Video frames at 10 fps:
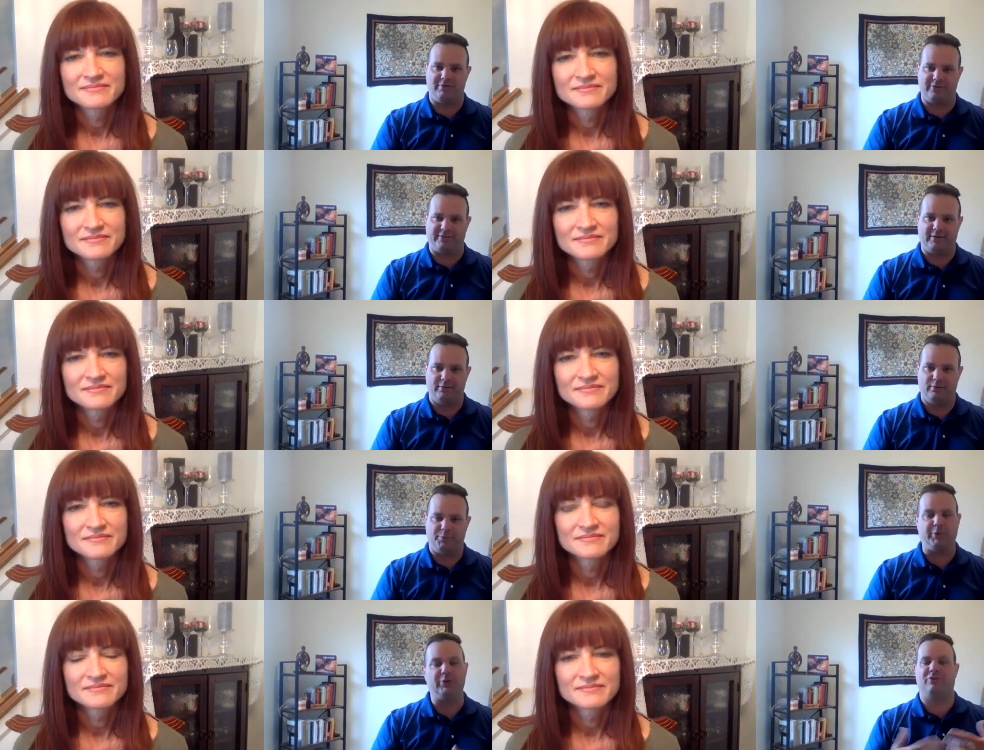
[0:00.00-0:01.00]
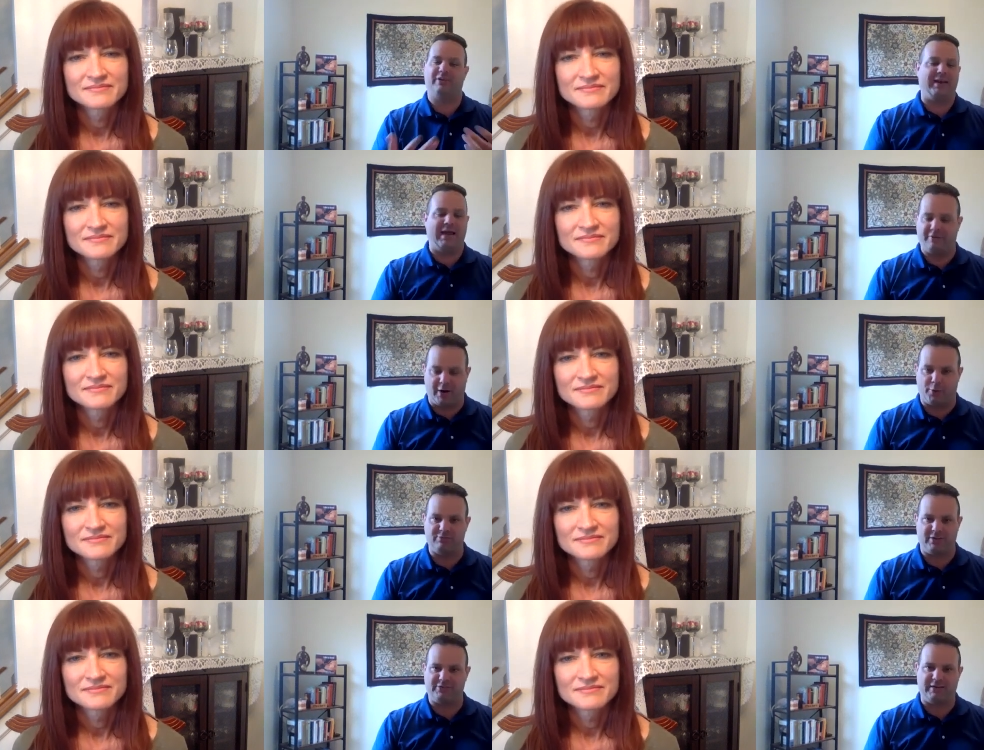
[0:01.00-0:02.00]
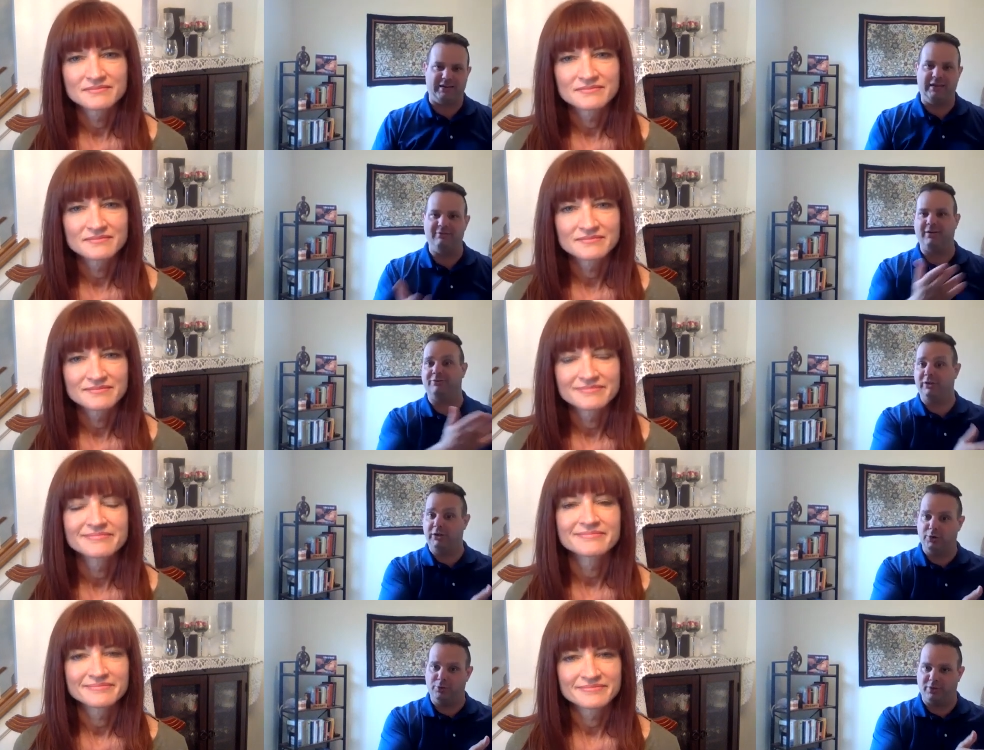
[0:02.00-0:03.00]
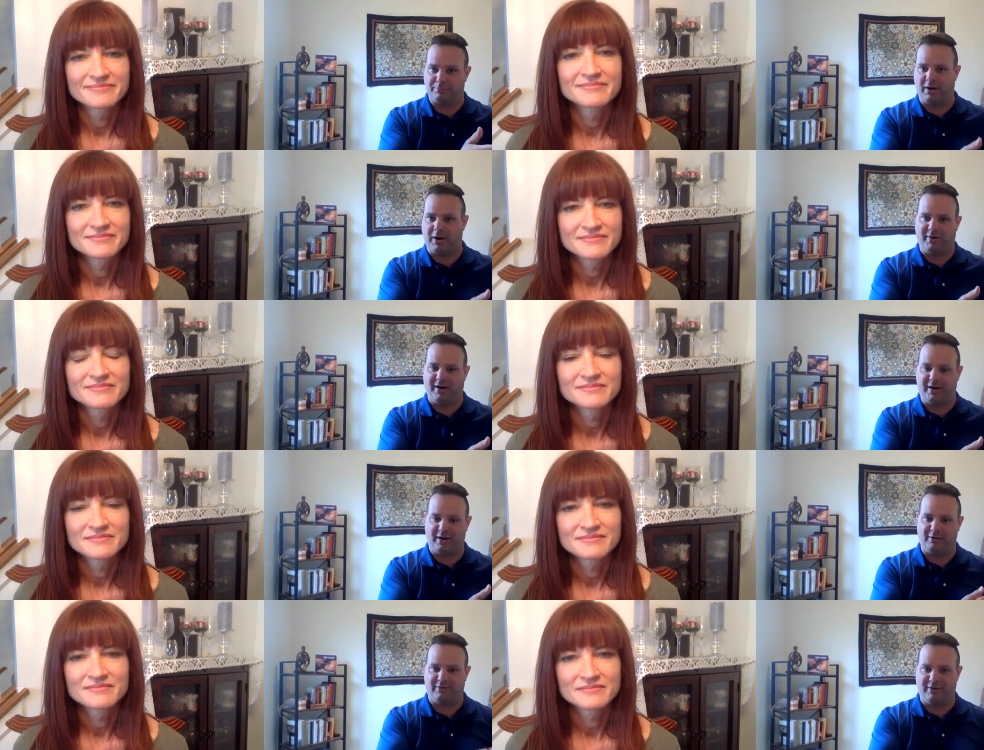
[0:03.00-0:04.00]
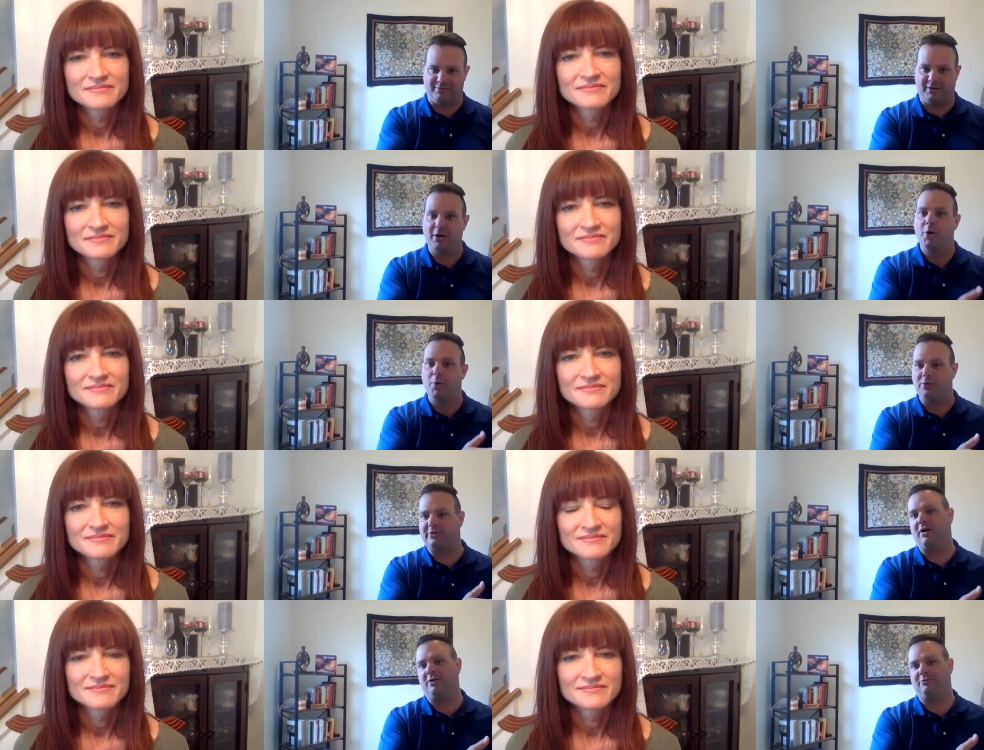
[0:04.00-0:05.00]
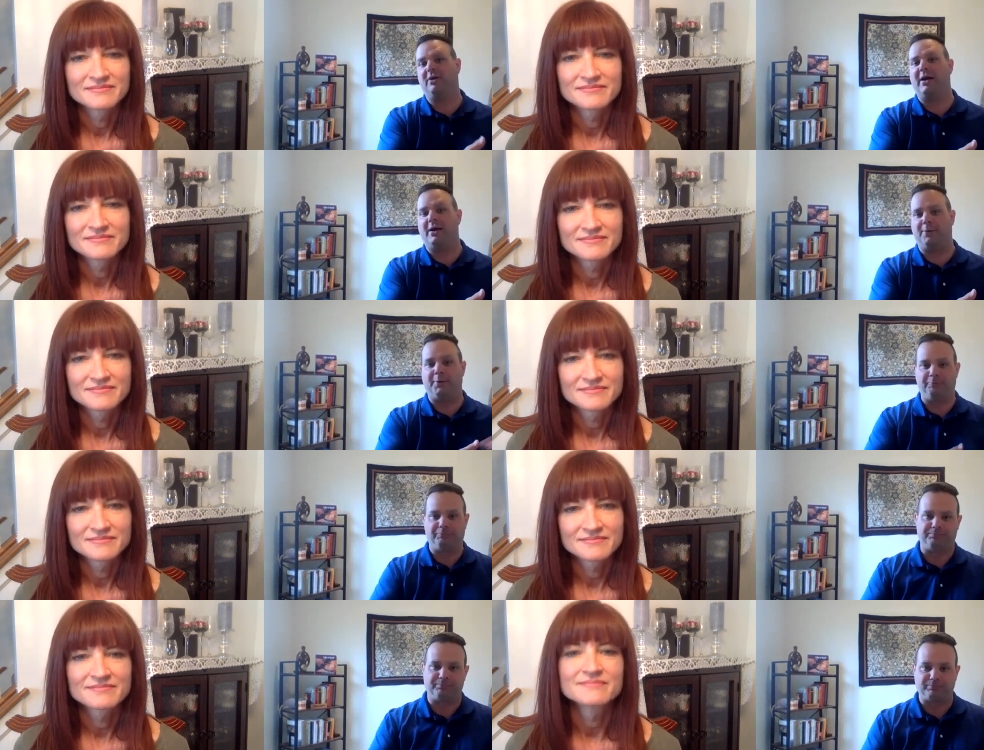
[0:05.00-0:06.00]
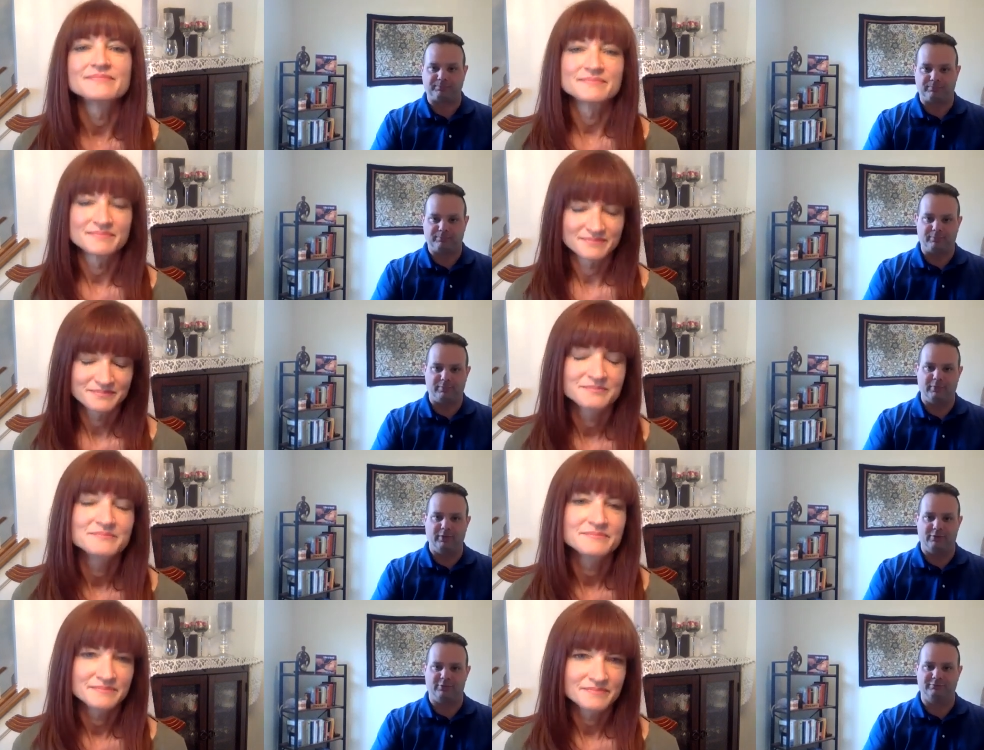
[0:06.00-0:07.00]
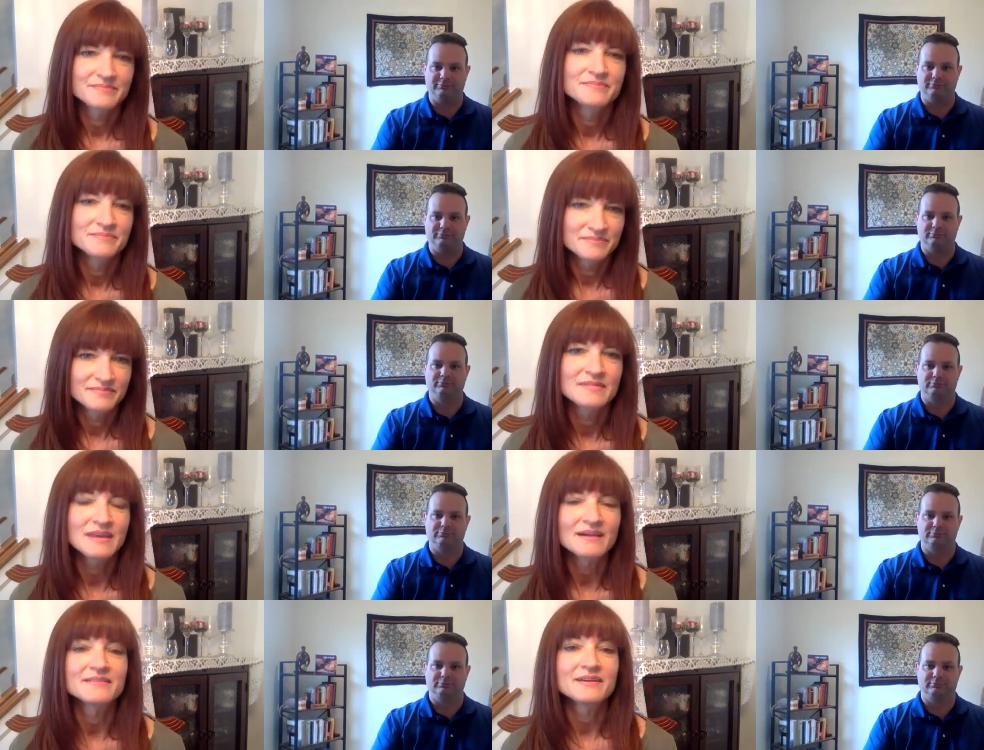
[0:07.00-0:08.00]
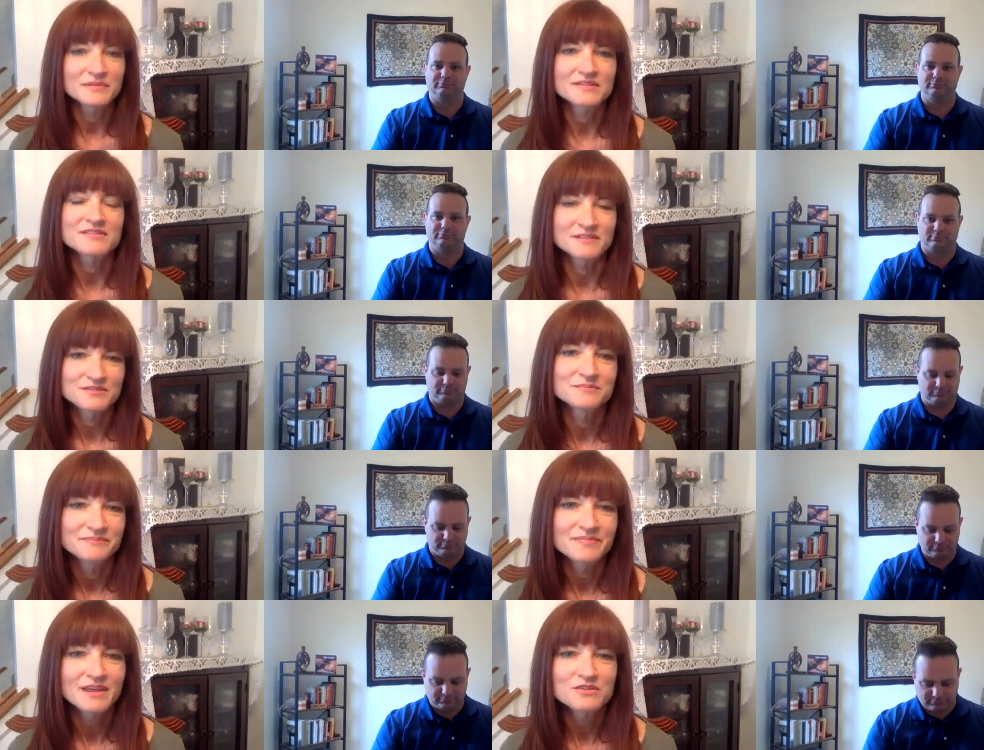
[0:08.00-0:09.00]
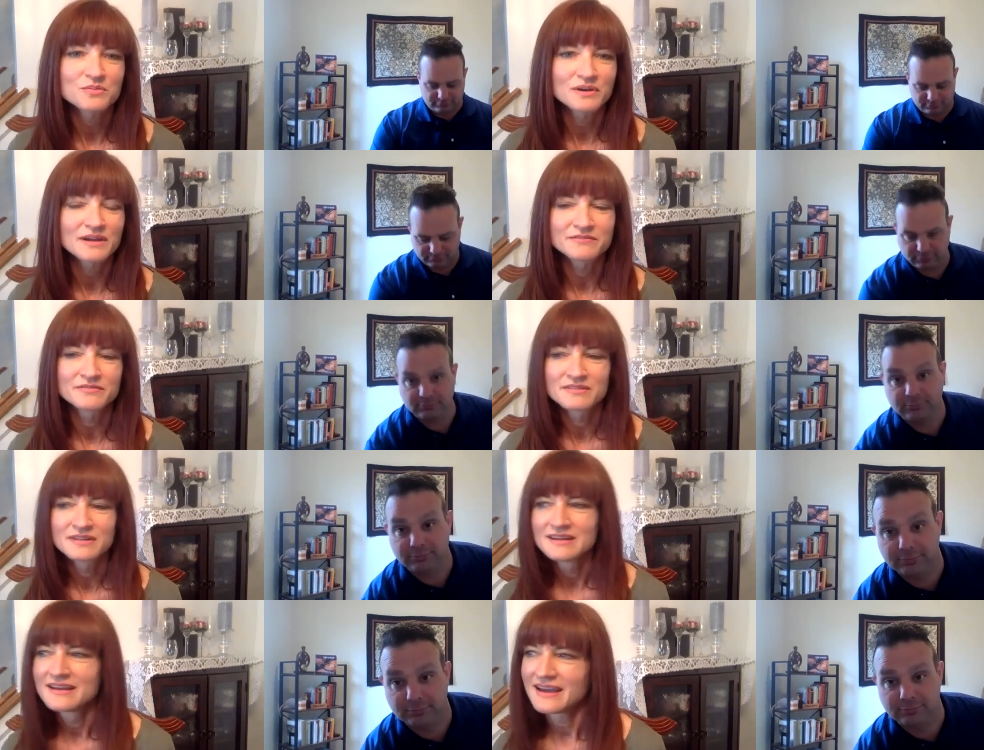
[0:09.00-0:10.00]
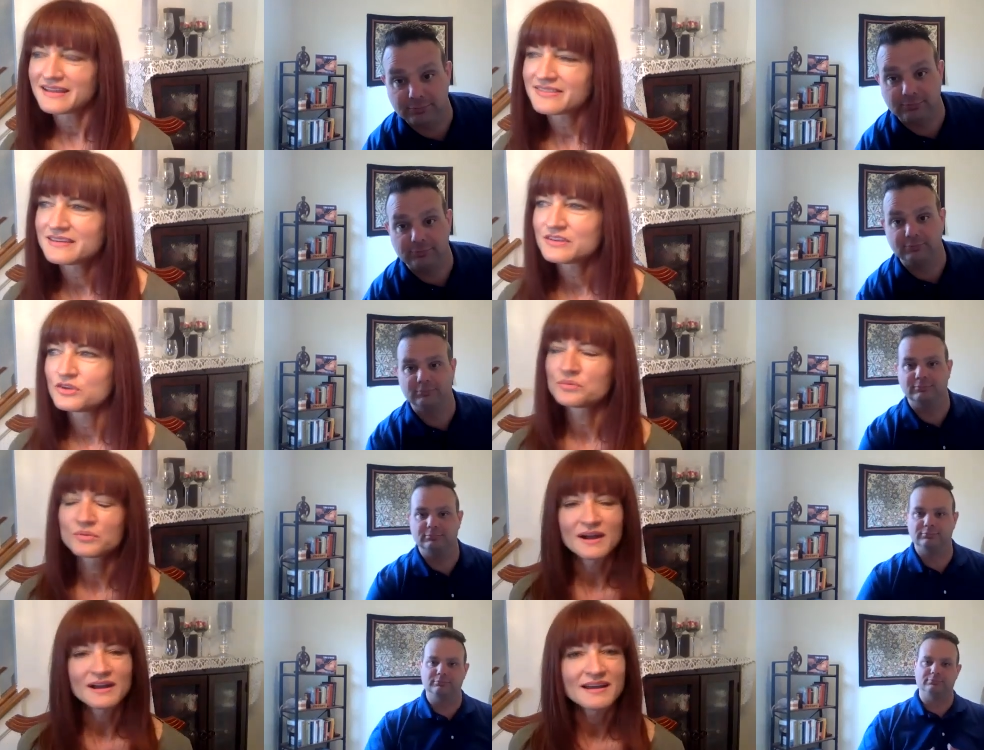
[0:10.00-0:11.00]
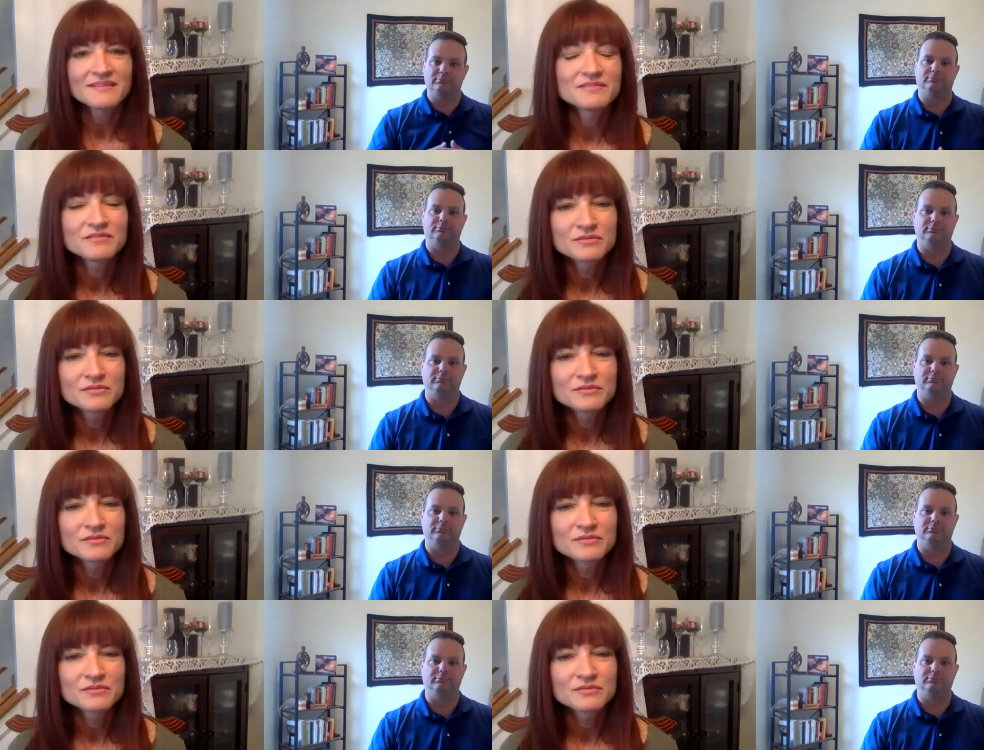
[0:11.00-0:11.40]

Speaker 1: visit well you just did half hour visit even if you the primary caregiver was gone for an hour
Speaker 2: mm-hmm. yeah that makes sense that's what i've i think you're right i